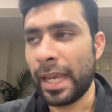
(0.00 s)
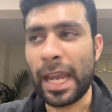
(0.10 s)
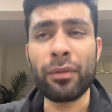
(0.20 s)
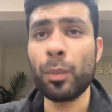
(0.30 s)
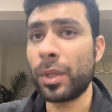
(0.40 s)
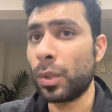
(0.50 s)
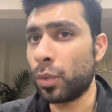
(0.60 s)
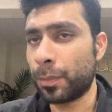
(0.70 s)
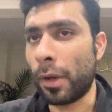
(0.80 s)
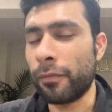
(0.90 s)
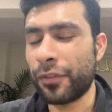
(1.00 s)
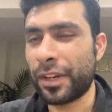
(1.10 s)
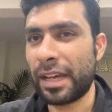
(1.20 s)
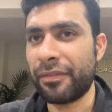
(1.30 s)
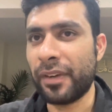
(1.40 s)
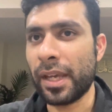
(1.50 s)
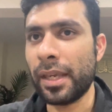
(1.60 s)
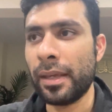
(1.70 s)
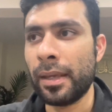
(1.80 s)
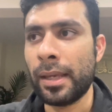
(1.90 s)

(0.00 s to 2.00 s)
Everybody was pumped for that fight.